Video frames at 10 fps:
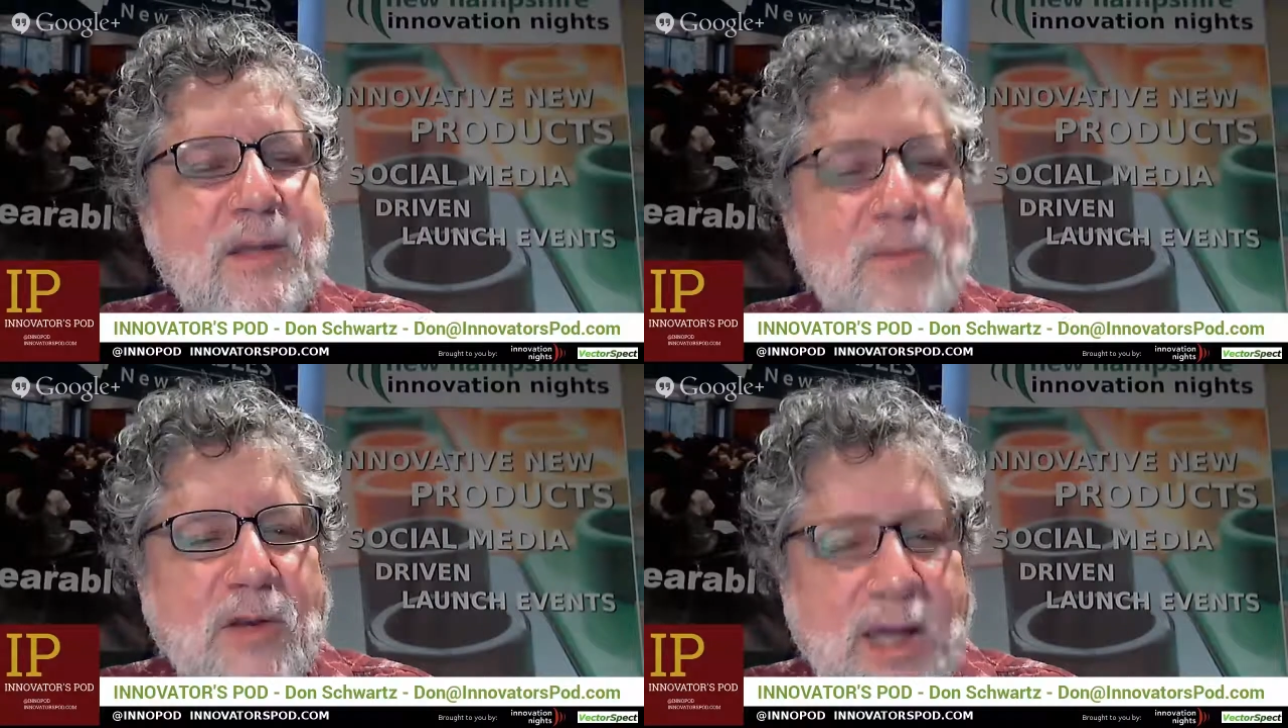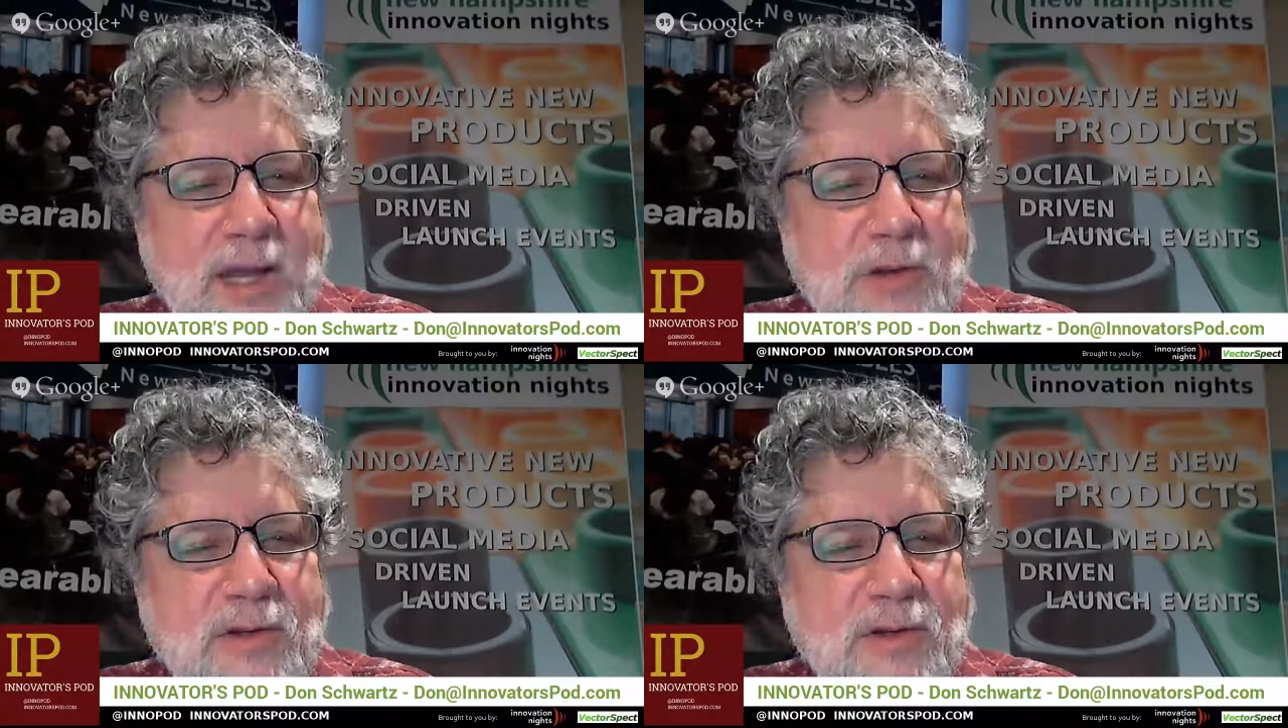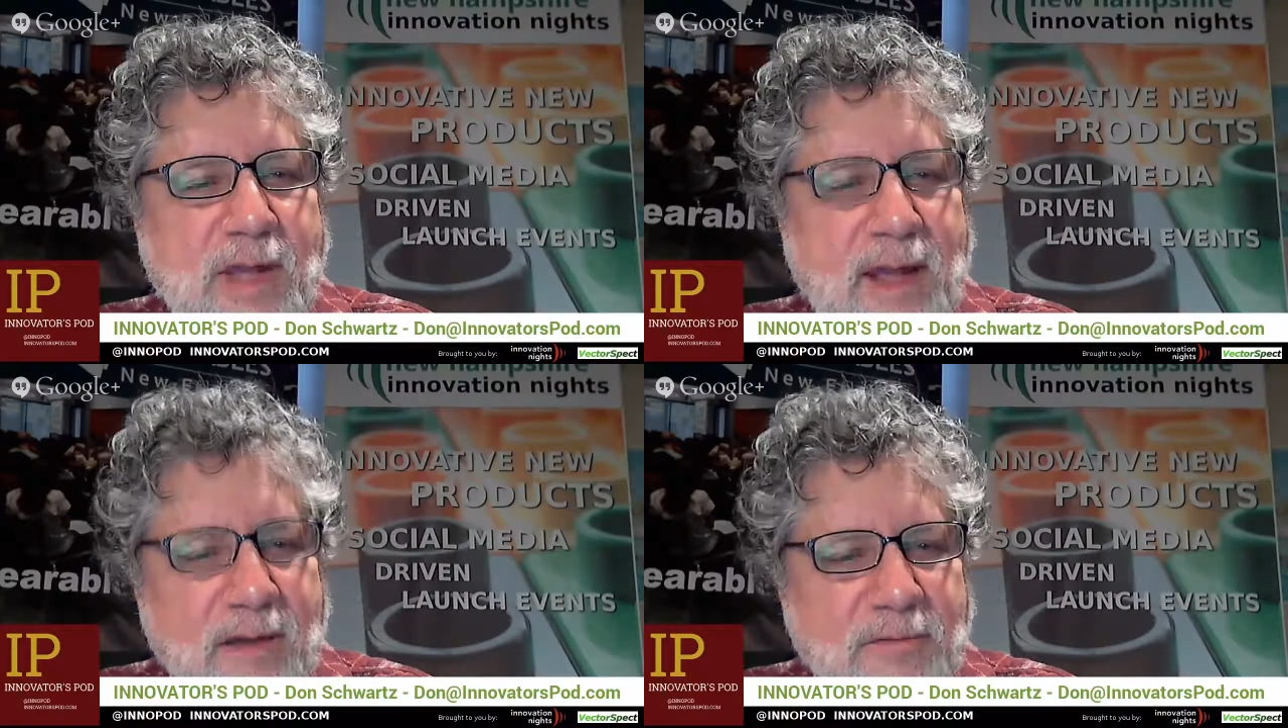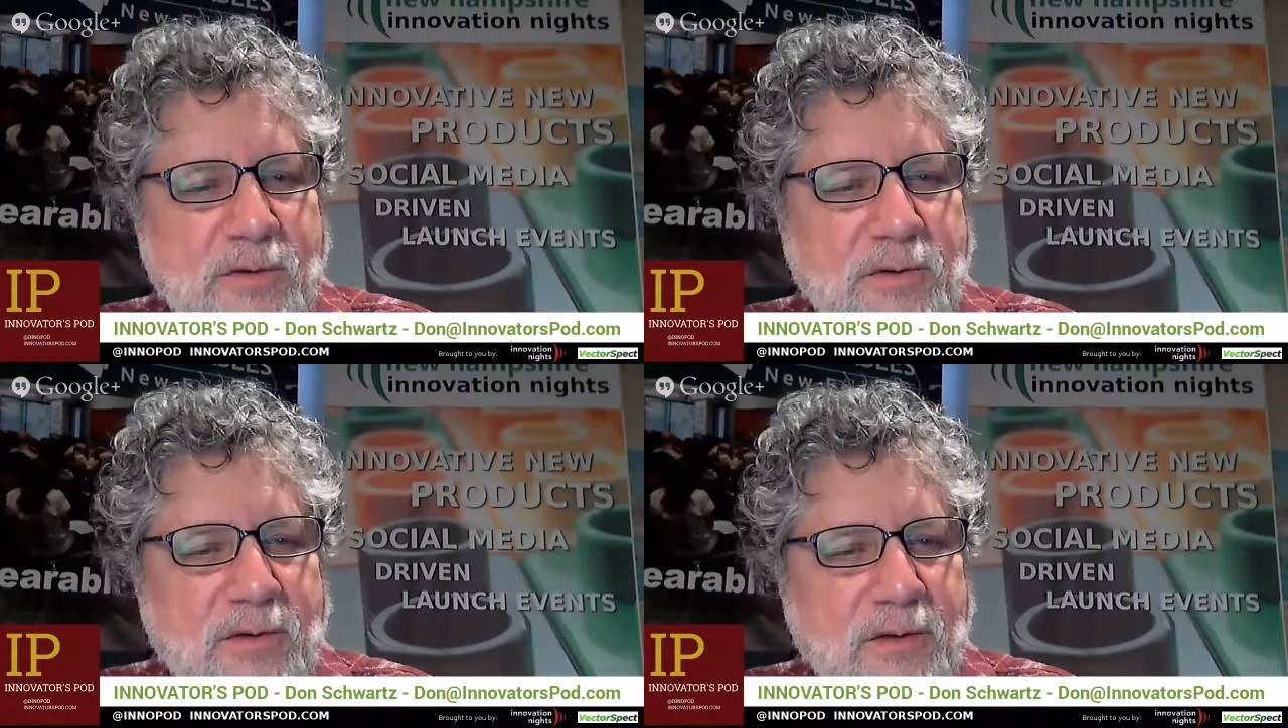communication
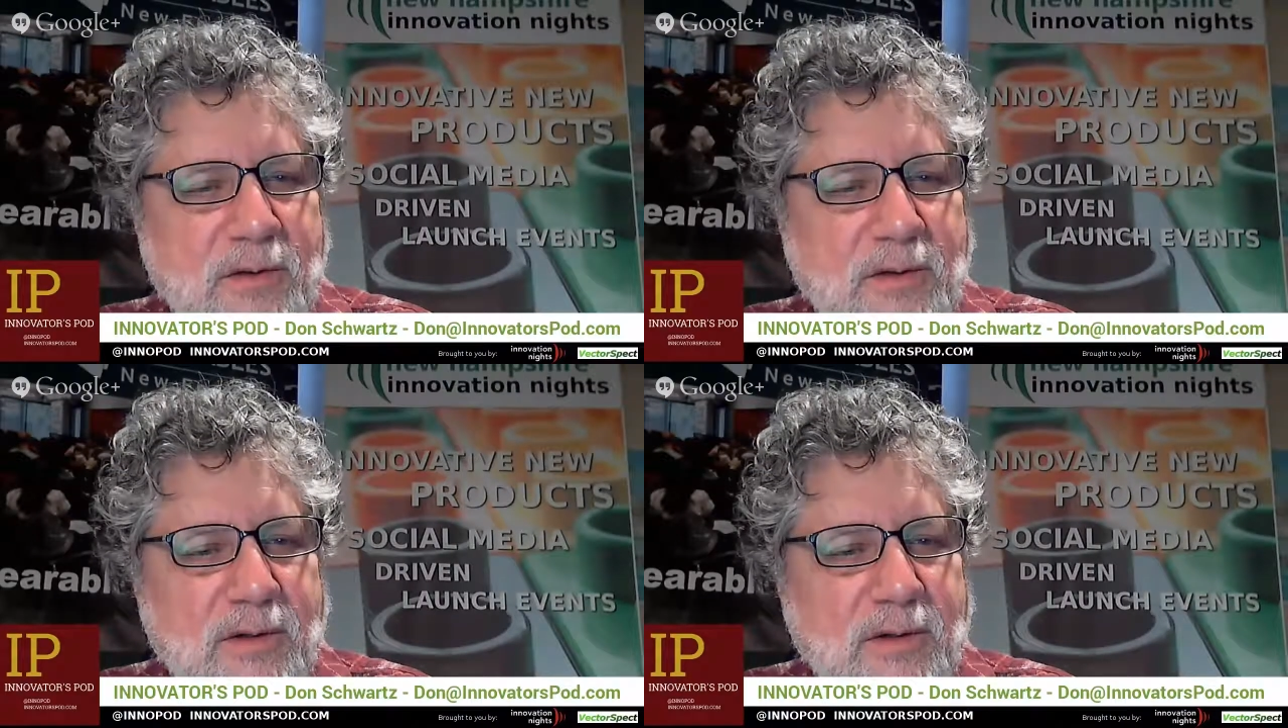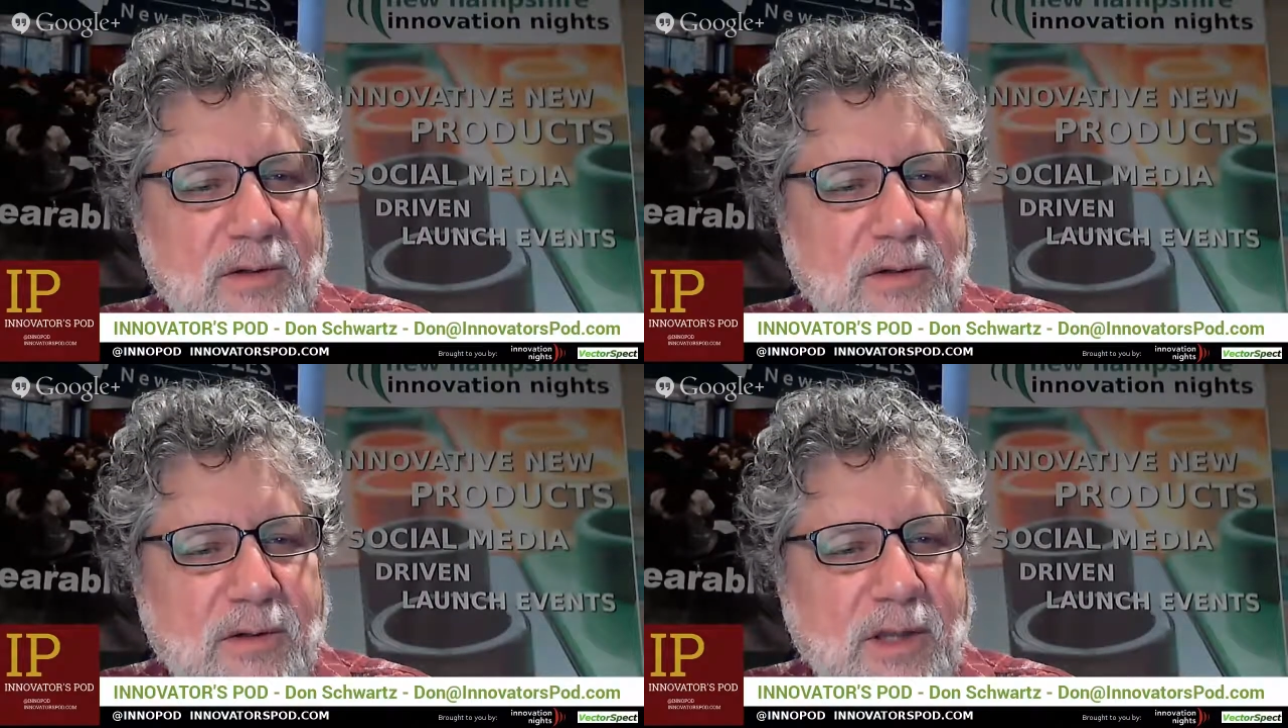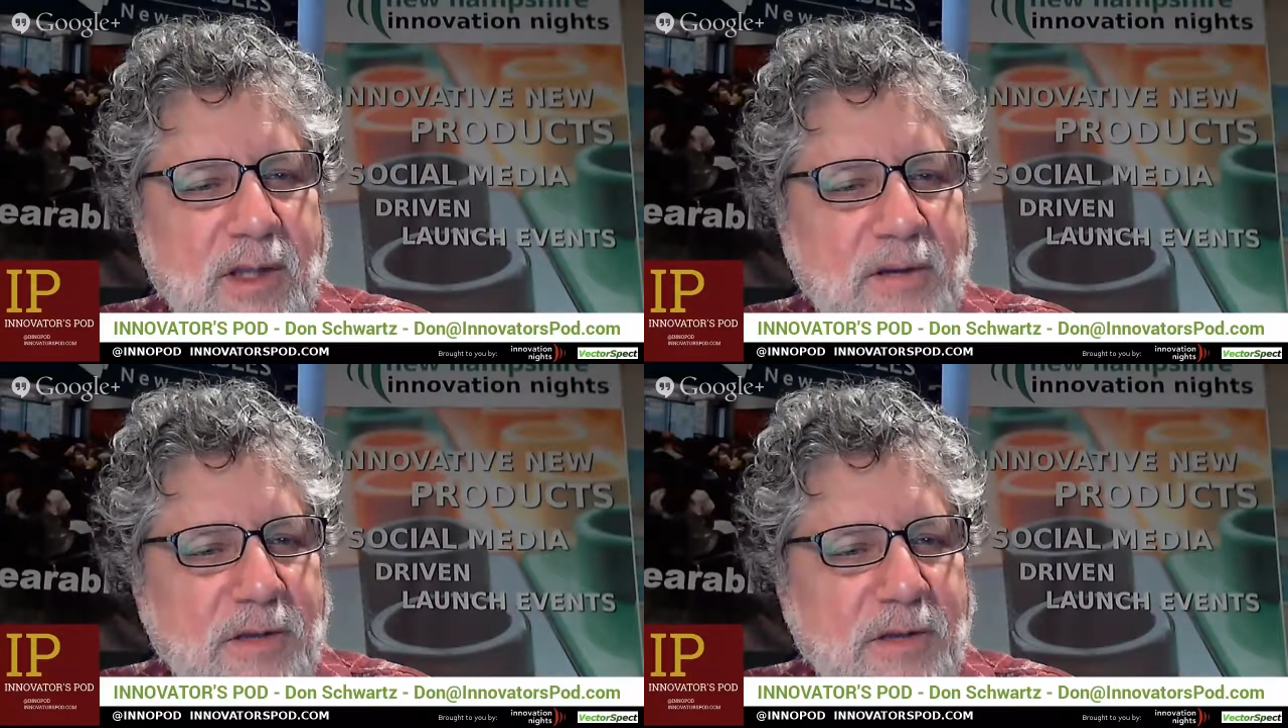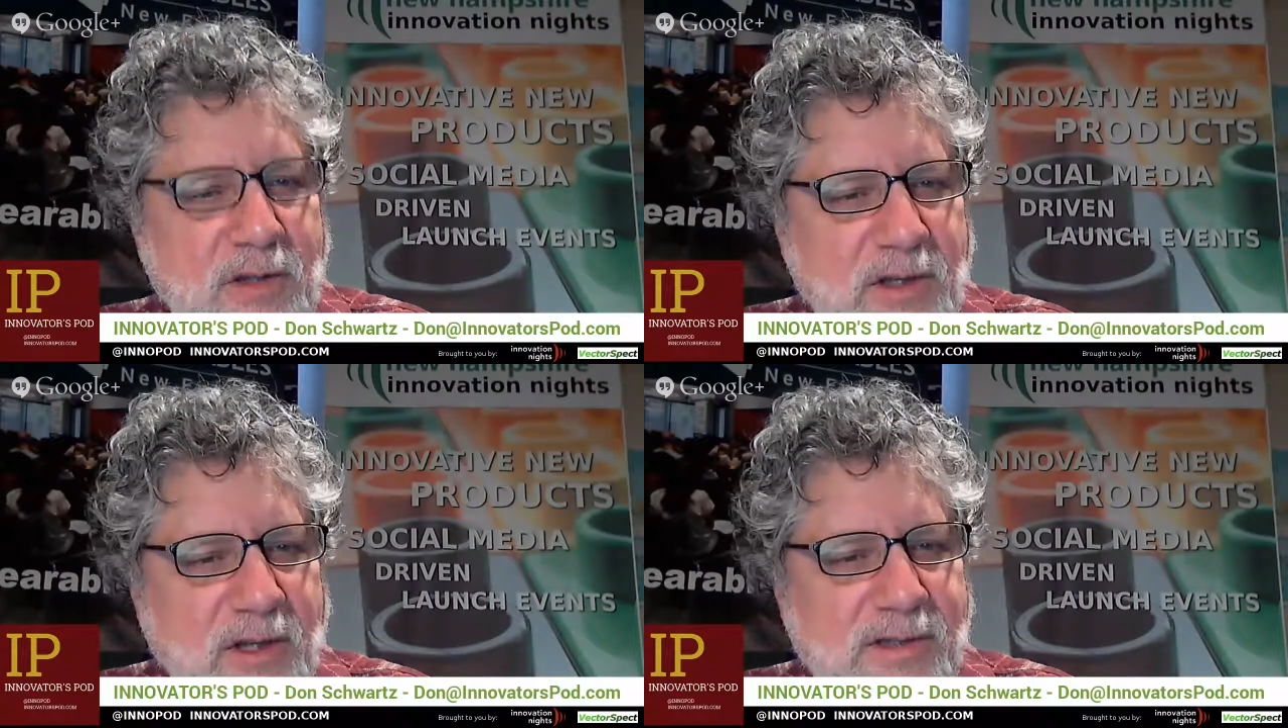after the
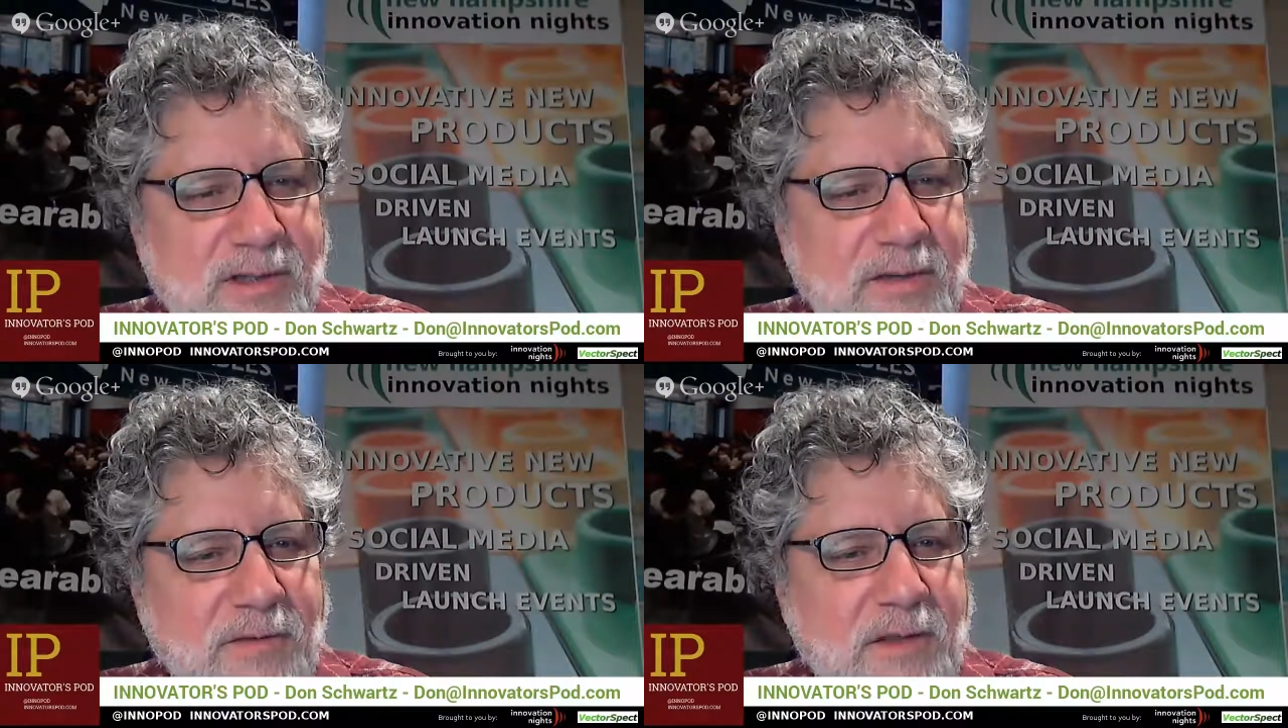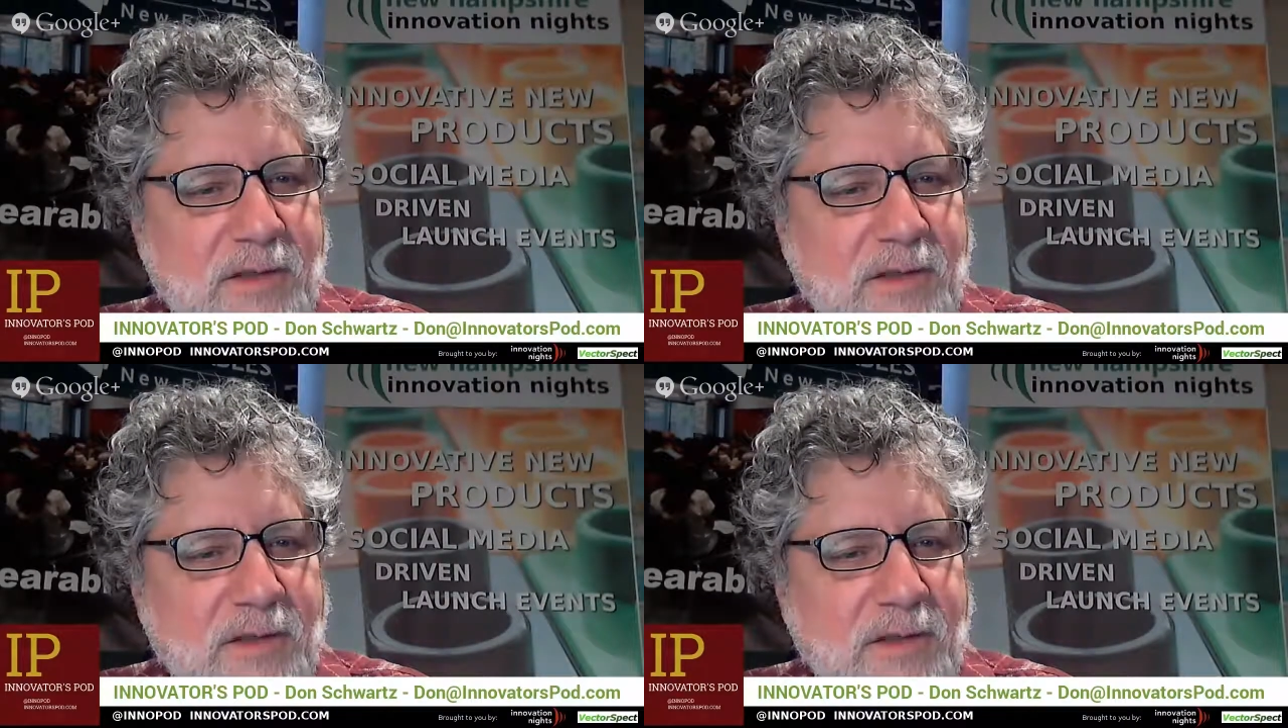Innovation Nights